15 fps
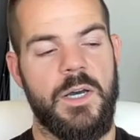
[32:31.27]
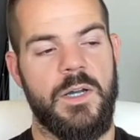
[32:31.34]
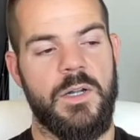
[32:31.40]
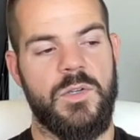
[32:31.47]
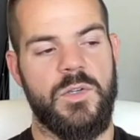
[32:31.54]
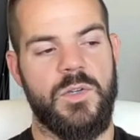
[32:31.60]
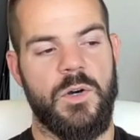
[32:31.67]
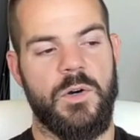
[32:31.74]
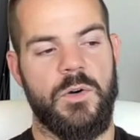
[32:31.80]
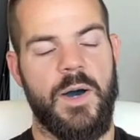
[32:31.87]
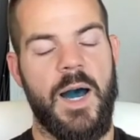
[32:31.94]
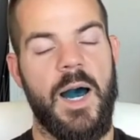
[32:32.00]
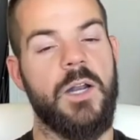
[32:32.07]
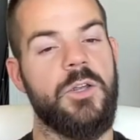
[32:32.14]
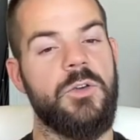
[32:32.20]
And mm-hmm. so
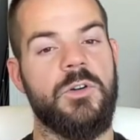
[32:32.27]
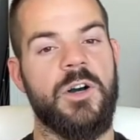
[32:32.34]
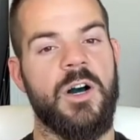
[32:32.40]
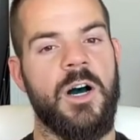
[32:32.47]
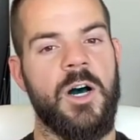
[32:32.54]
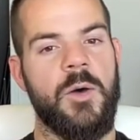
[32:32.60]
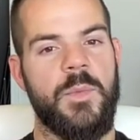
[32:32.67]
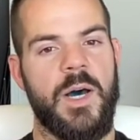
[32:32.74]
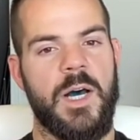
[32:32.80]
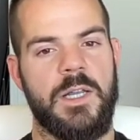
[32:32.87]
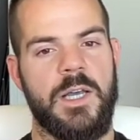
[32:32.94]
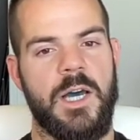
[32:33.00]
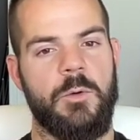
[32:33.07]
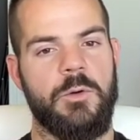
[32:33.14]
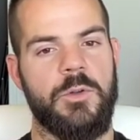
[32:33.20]
how do you
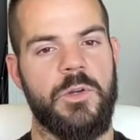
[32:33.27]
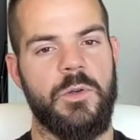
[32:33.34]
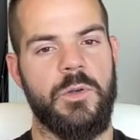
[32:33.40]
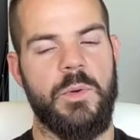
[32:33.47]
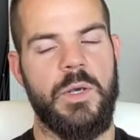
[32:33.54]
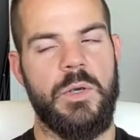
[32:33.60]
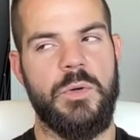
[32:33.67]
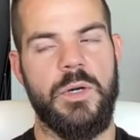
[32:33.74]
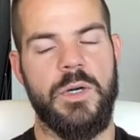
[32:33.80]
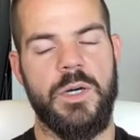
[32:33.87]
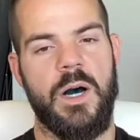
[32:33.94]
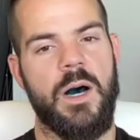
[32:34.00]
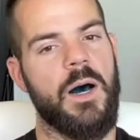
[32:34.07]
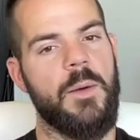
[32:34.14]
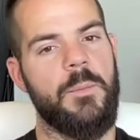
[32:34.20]
combat that? Well, the only way you can
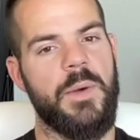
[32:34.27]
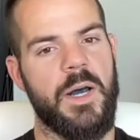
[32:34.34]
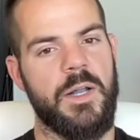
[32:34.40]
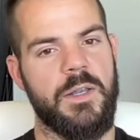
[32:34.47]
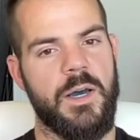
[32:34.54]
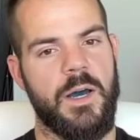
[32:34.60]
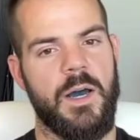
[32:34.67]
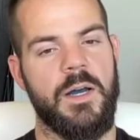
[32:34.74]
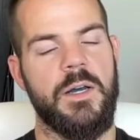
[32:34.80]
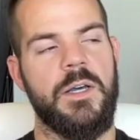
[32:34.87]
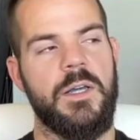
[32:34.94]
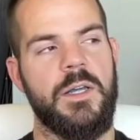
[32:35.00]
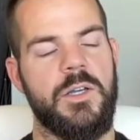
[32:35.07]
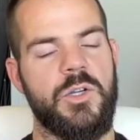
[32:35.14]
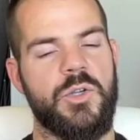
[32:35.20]
combat that
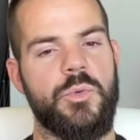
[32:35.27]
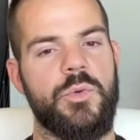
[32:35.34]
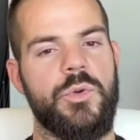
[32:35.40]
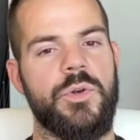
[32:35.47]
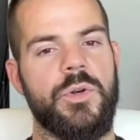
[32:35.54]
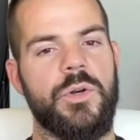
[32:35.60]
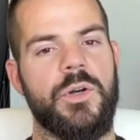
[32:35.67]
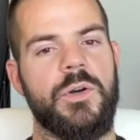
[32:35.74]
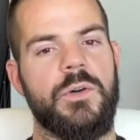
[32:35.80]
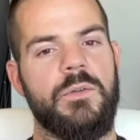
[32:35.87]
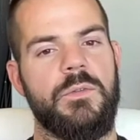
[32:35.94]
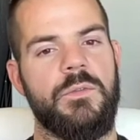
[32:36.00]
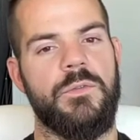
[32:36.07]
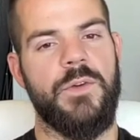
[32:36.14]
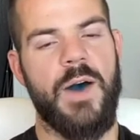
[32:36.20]
is through your
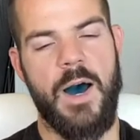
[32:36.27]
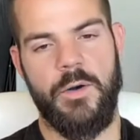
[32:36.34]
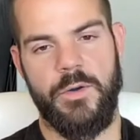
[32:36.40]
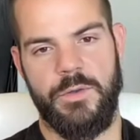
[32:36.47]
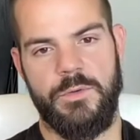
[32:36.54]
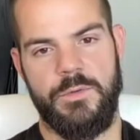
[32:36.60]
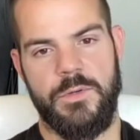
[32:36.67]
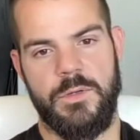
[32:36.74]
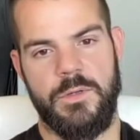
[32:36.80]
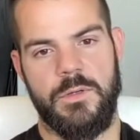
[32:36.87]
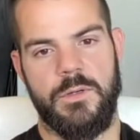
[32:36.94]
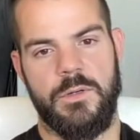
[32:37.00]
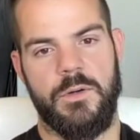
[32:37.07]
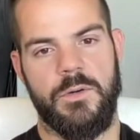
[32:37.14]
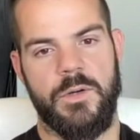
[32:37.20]
values,
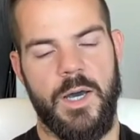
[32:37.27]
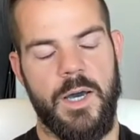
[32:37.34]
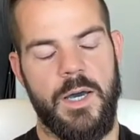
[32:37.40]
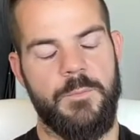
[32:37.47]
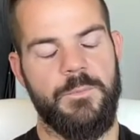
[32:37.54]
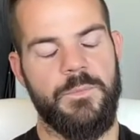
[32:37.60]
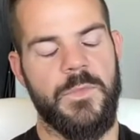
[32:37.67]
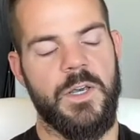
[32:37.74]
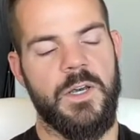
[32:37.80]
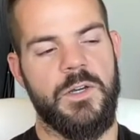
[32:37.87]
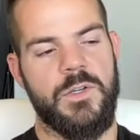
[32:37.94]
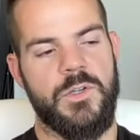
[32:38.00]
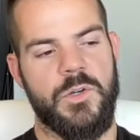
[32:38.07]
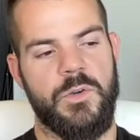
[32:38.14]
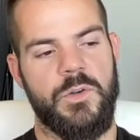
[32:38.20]
okay? Mm-hmm.
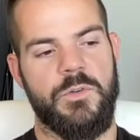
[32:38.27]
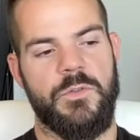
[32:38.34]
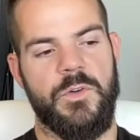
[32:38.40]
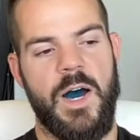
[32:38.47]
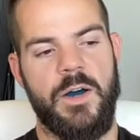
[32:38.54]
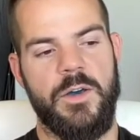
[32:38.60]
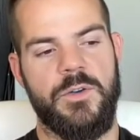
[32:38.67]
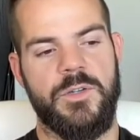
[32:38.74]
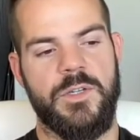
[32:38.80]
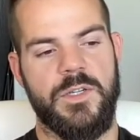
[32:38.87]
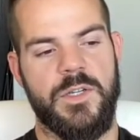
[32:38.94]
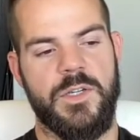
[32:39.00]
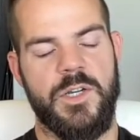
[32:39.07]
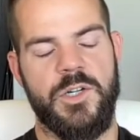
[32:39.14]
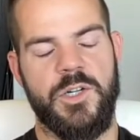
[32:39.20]
So your values
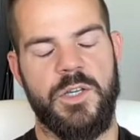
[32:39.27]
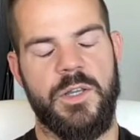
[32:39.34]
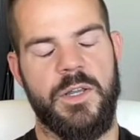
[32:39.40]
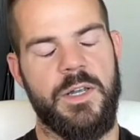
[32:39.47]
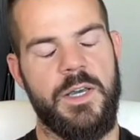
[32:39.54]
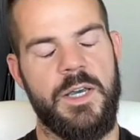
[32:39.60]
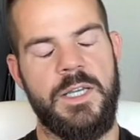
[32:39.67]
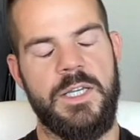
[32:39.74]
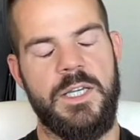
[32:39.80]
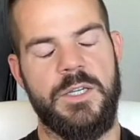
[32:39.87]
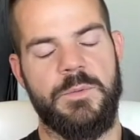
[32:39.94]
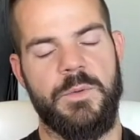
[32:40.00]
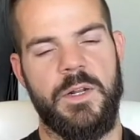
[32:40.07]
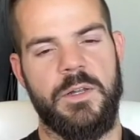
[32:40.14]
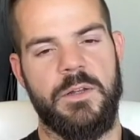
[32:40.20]
is essentially the
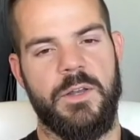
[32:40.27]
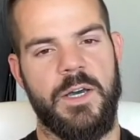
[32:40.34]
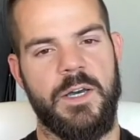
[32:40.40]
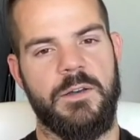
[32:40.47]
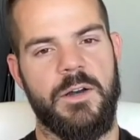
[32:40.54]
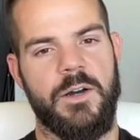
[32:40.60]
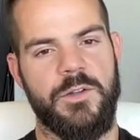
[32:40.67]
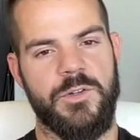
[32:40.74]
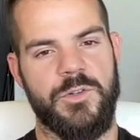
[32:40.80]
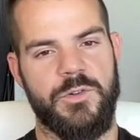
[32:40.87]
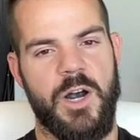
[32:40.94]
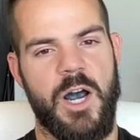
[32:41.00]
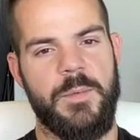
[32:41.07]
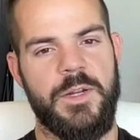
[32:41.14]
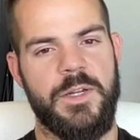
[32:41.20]
easiest way to like
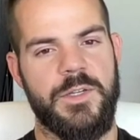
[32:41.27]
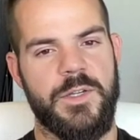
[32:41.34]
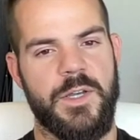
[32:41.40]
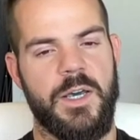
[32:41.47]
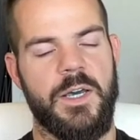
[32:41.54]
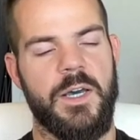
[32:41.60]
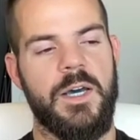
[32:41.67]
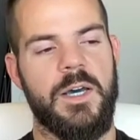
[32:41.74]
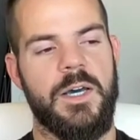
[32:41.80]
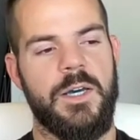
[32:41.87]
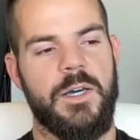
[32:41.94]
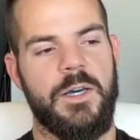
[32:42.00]
describe it is like,